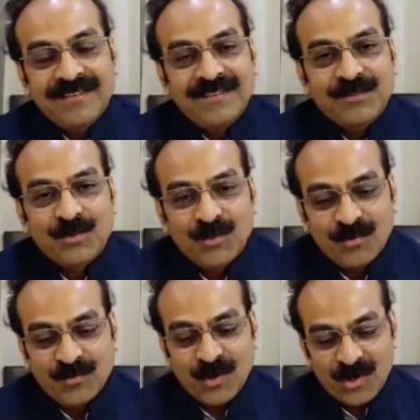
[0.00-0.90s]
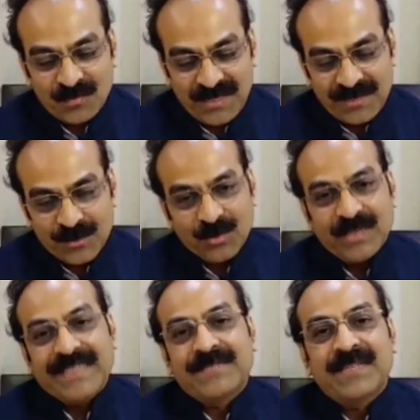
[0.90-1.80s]
so what we do
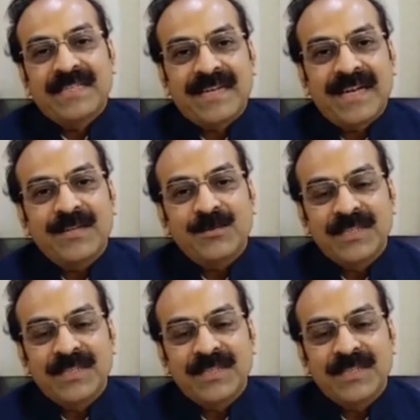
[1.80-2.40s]
is we try to